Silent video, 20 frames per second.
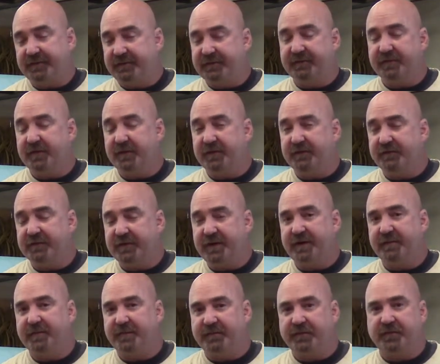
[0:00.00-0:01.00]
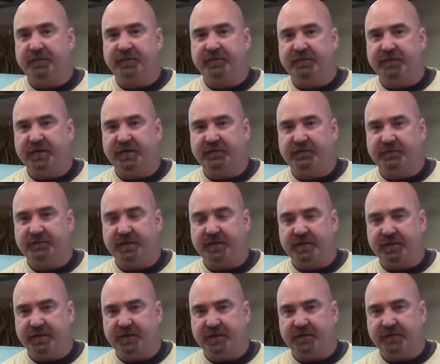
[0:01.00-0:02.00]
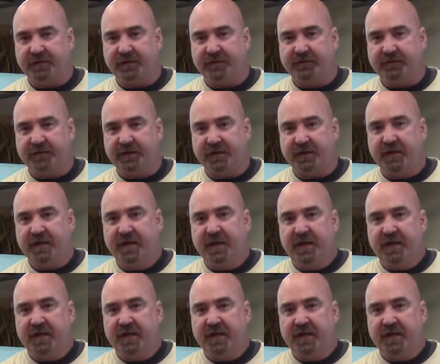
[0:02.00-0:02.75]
I've never used that before, so that should be kind of interesting.